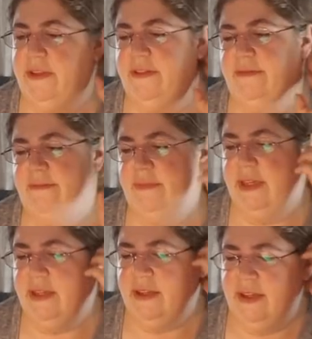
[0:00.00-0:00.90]
that
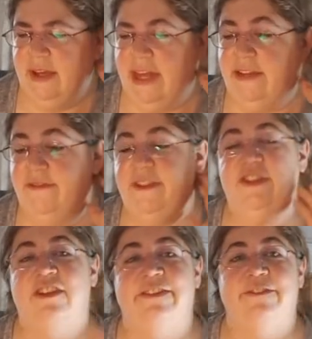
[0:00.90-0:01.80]
I didn't
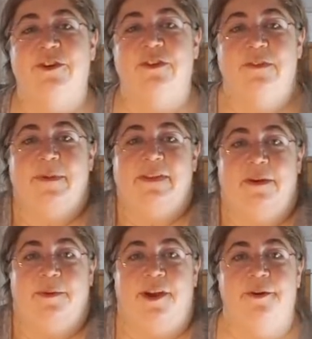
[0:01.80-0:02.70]
finish his first, but
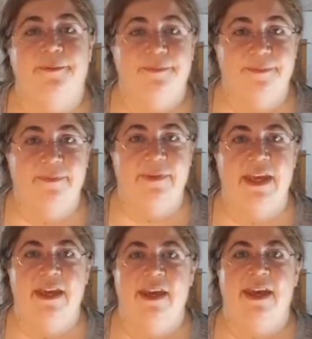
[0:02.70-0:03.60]
there we are.
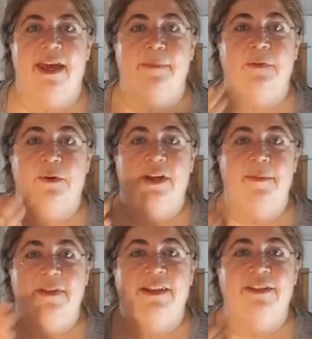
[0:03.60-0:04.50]
I'm sorry,
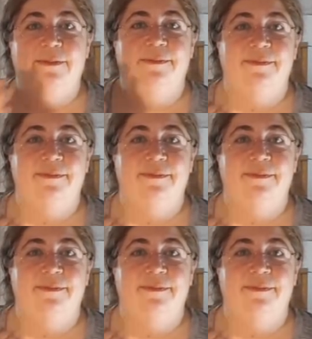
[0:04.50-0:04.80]
I'm a little